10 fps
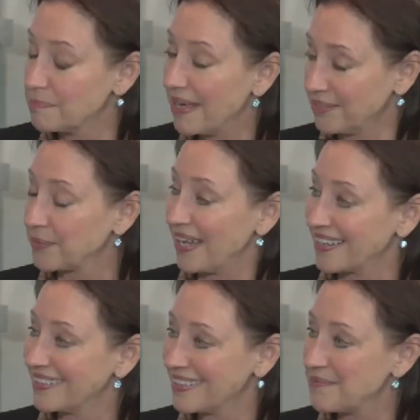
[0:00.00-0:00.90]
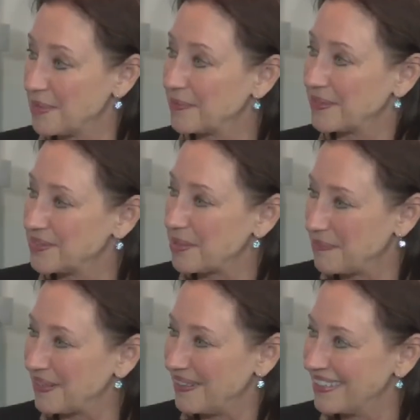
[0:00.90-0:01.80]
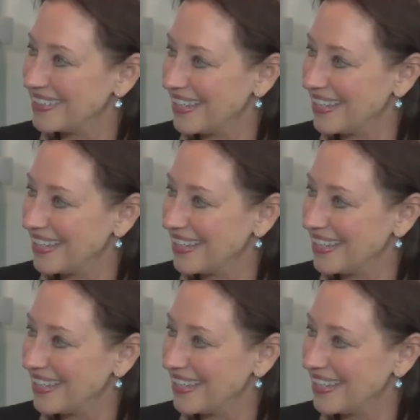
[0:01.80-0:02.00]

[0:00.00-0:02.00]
bandwagon that people are jumping on,